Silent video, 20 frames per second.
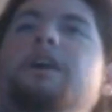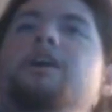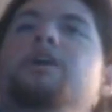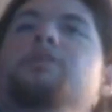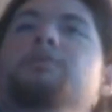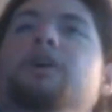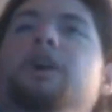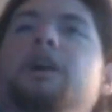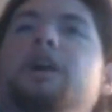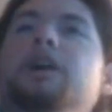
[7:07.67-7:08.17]

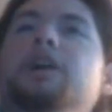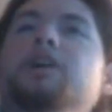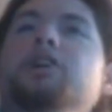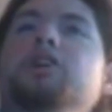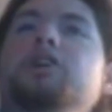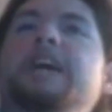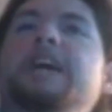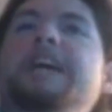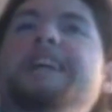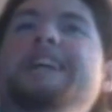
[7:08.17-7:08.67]
we're going to
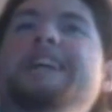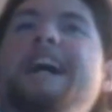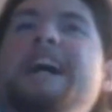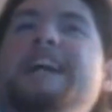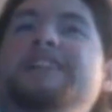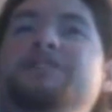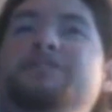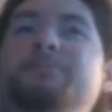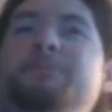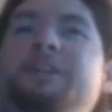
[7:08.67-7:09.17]
look at
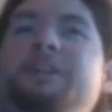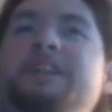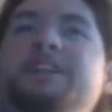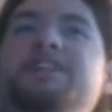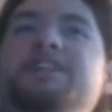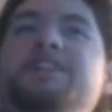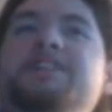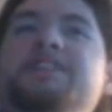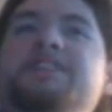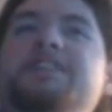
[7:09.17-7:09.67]
last
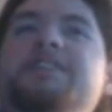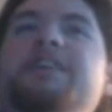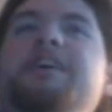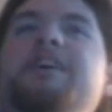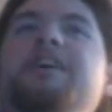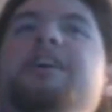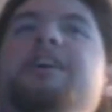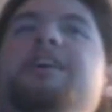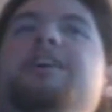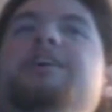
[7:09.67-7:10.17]
week's
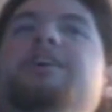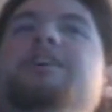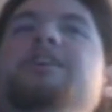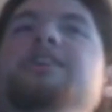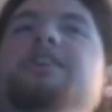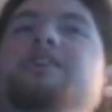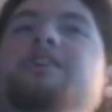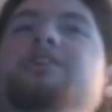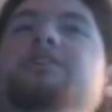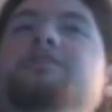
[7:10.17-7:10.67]

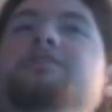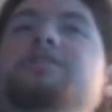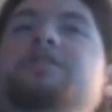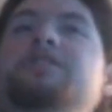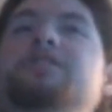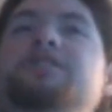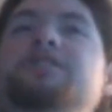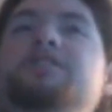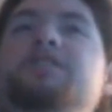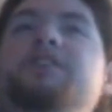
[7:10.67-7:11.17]
little
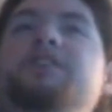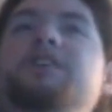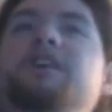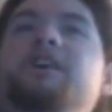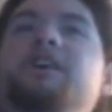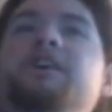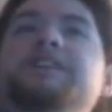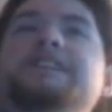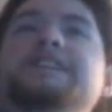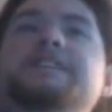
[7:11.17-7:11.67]

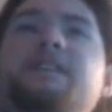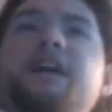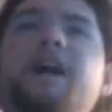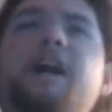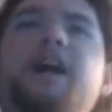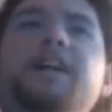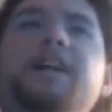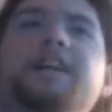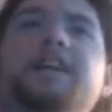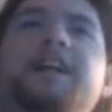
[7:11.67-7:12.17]

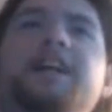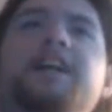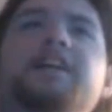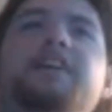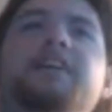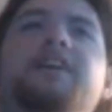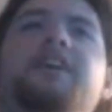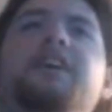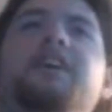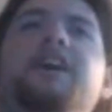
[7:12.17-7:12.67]
slide that
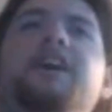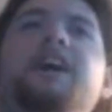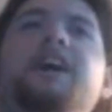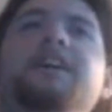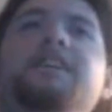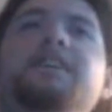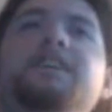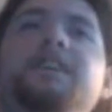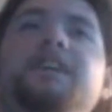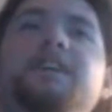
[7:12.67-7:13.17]
I
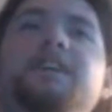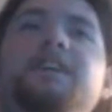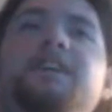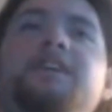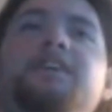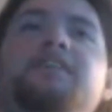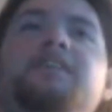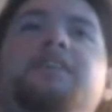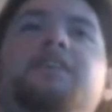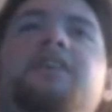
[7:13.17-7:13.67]
did
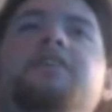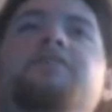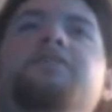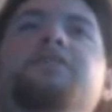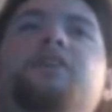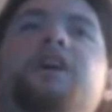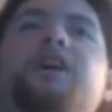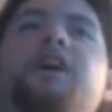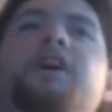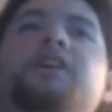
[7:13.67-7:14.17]

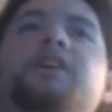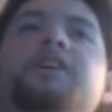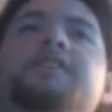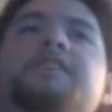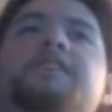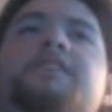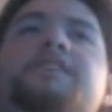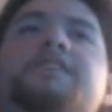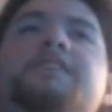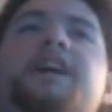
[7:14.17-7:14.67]
for How Does
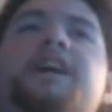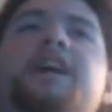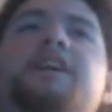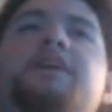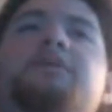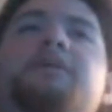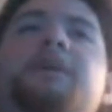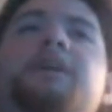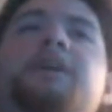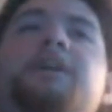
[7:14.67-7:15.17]
This Item
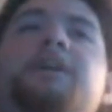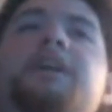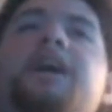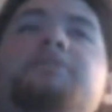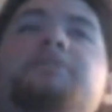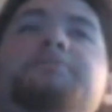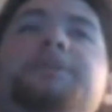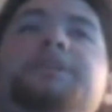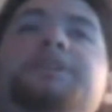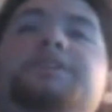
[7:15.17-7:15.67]
Work,
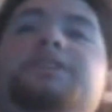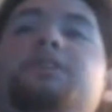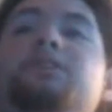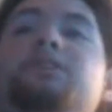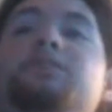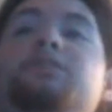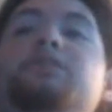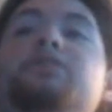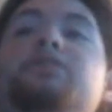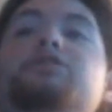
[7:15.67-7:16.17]
episode
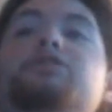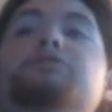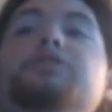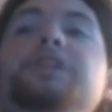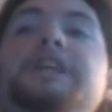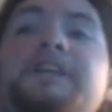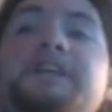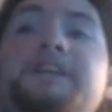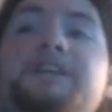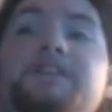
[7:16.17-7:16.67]

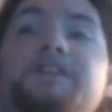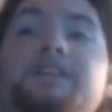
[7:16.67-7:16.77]
3.